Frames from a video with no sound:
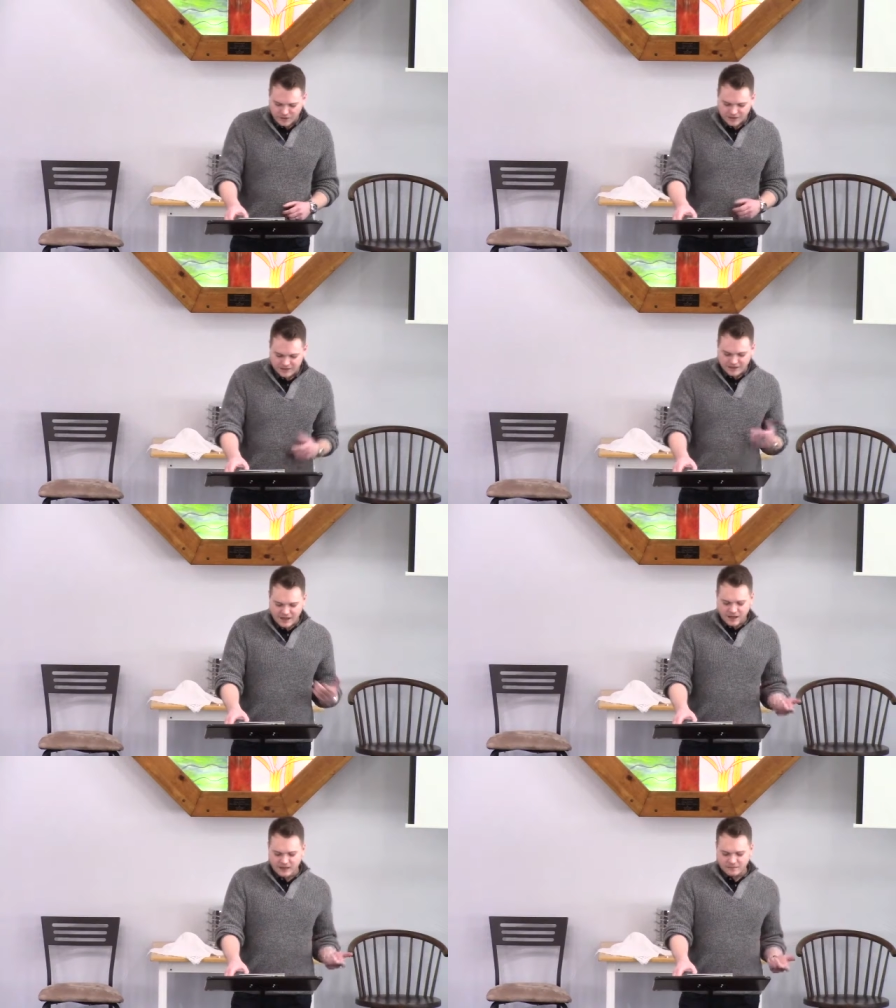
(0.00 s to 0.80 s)
And it's
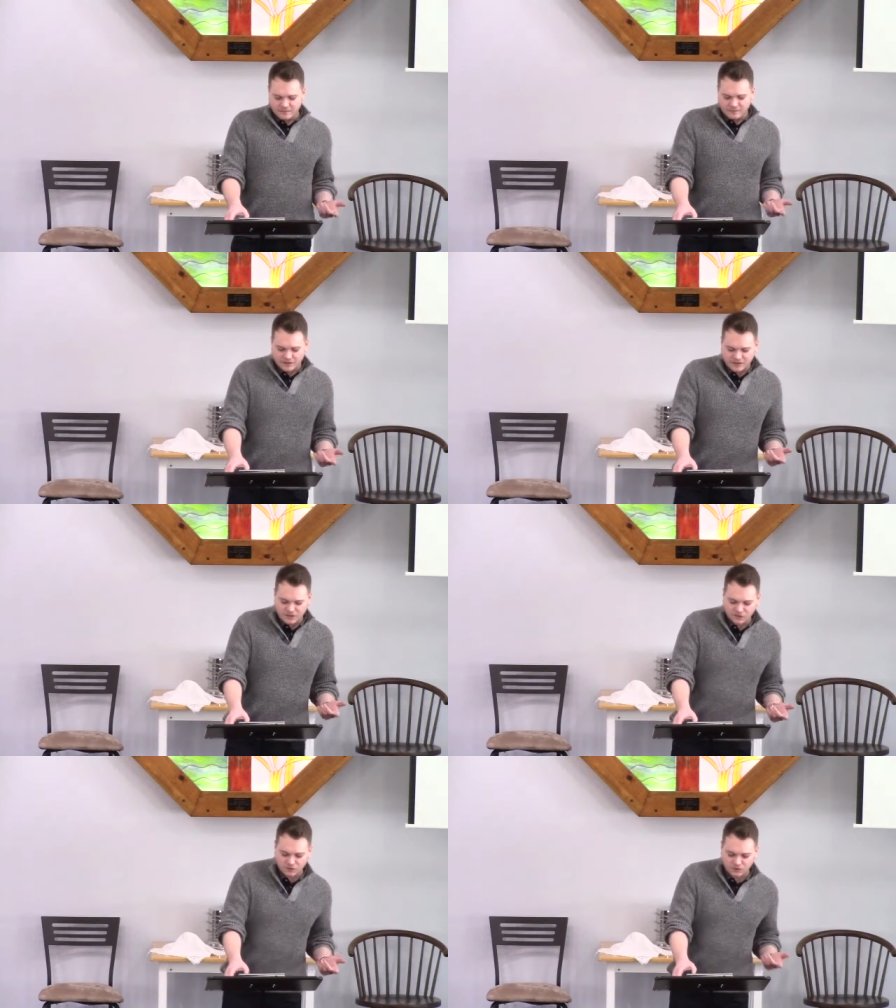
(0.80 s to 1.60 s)
not
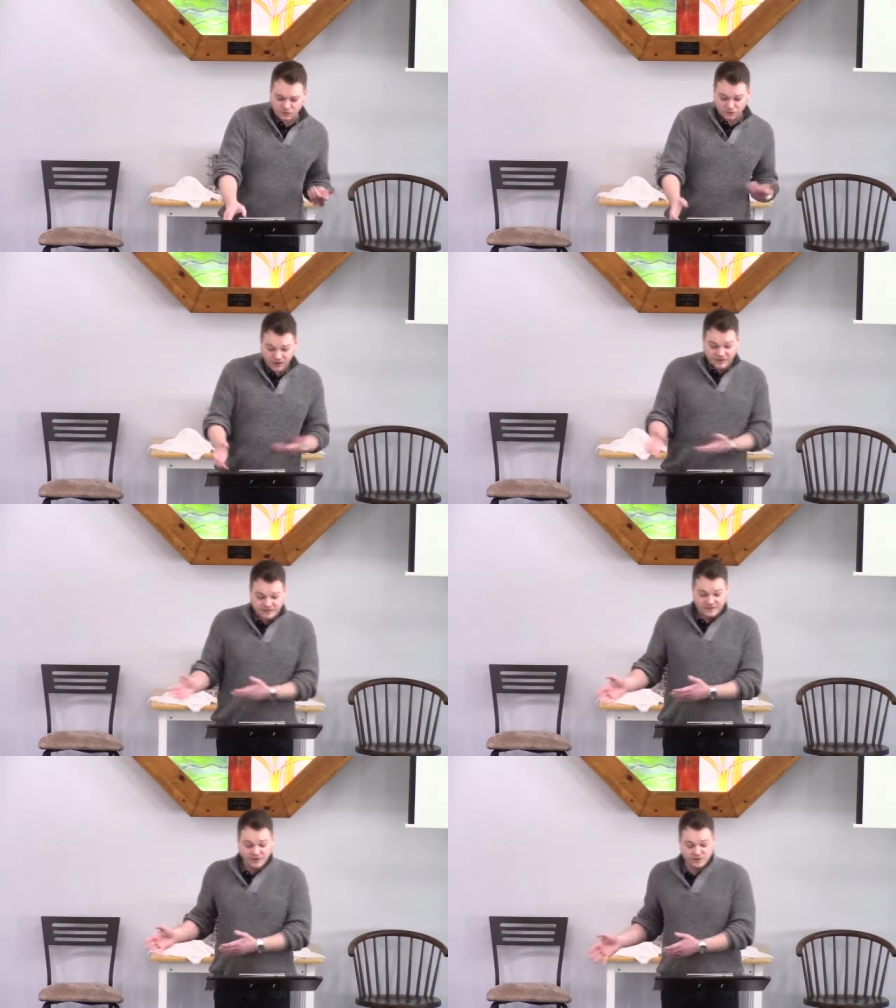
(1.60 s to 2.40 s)
until
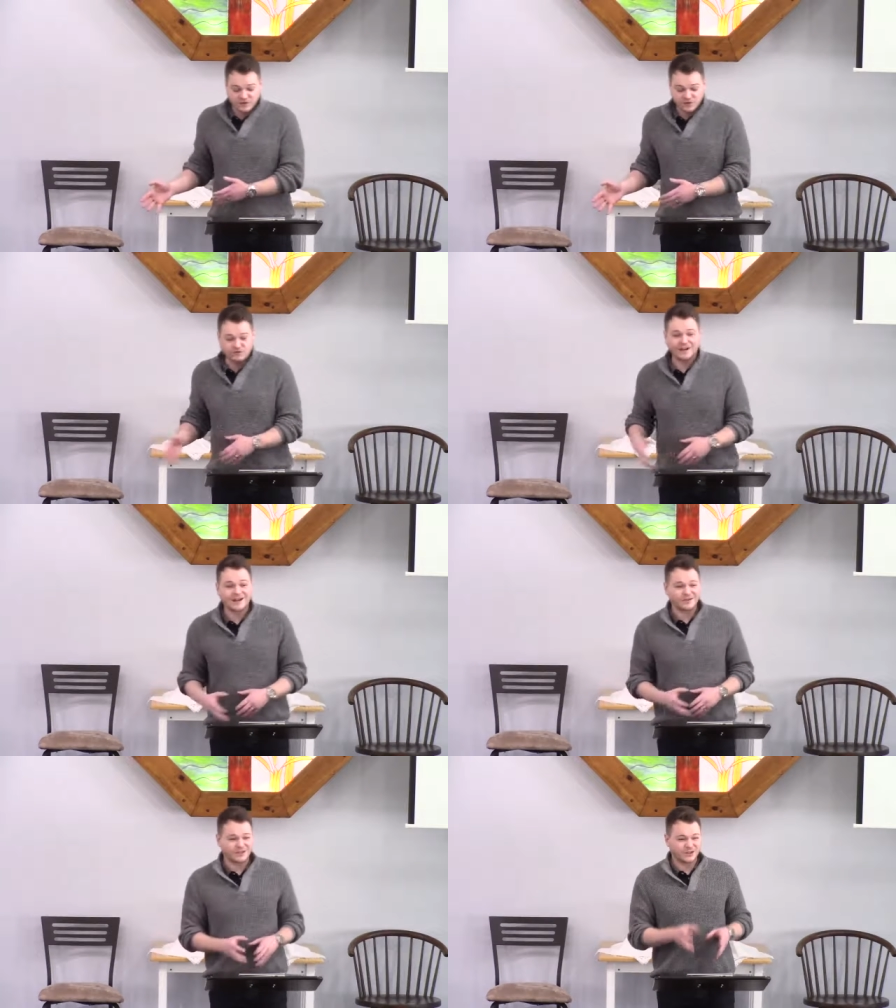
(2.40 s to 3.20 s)
Christ that we do
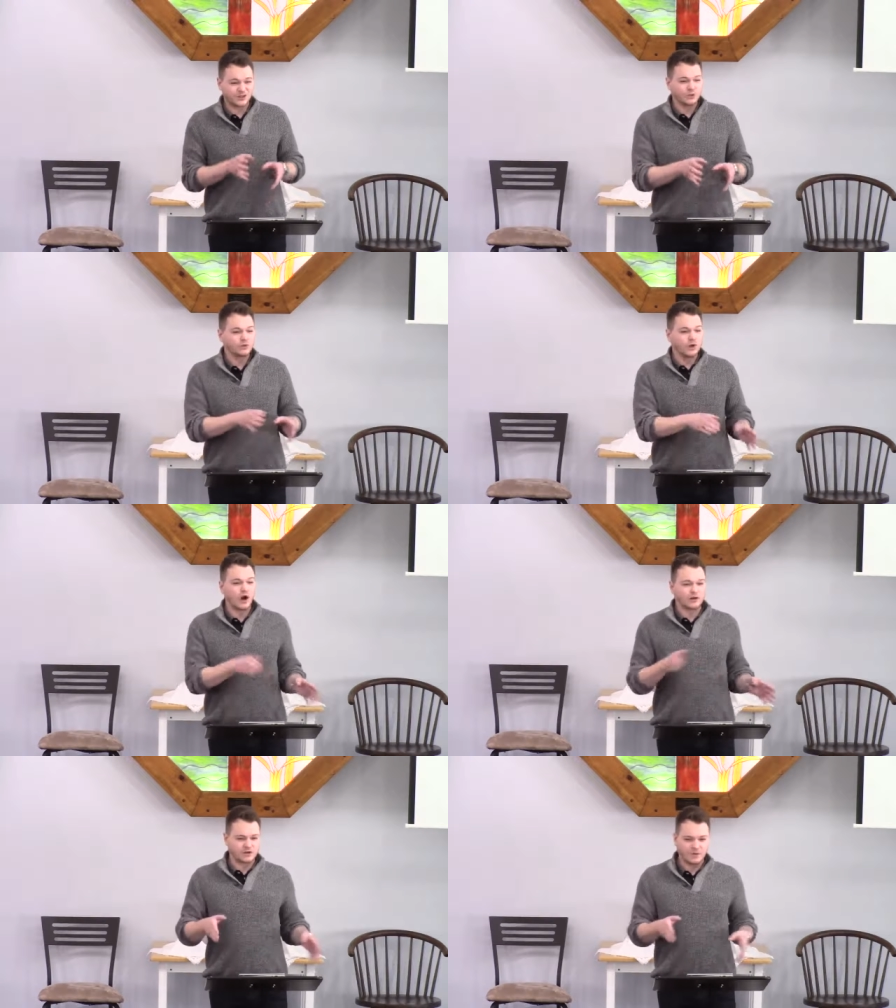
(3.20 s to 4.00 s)
find out the true
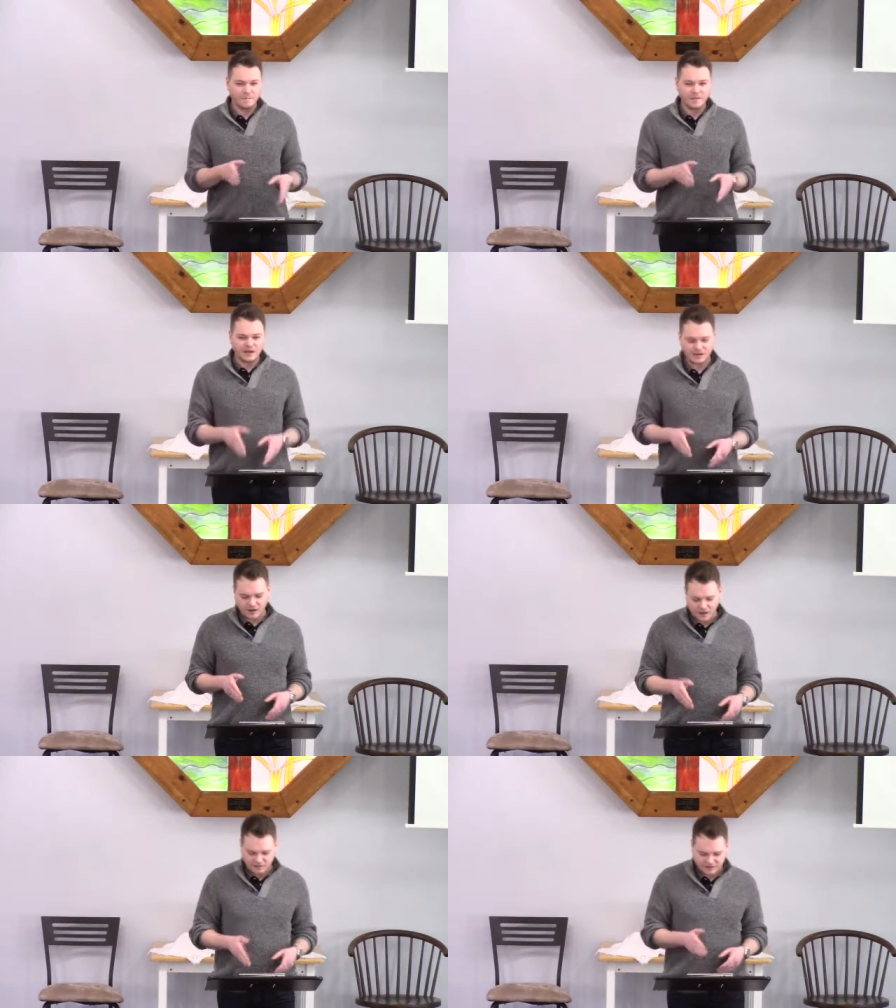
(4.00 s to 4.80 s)
long term
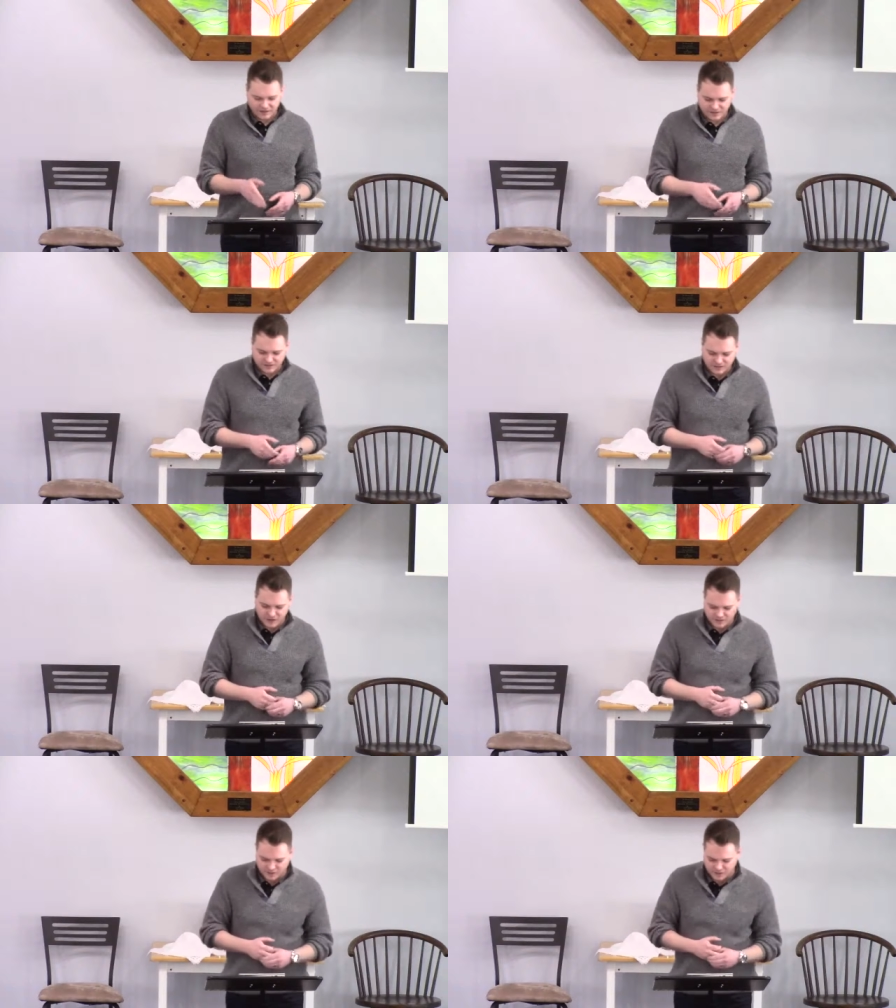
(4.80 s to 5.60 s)
meaning of this
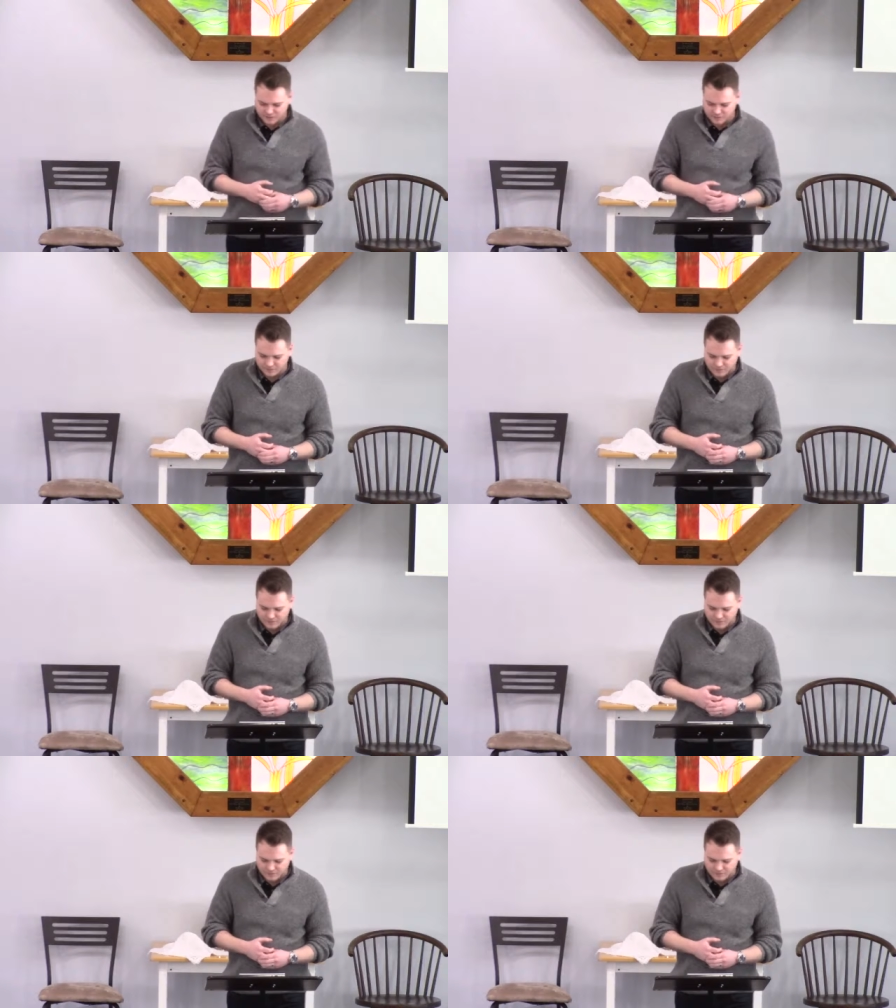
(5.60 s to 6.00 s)
covenant.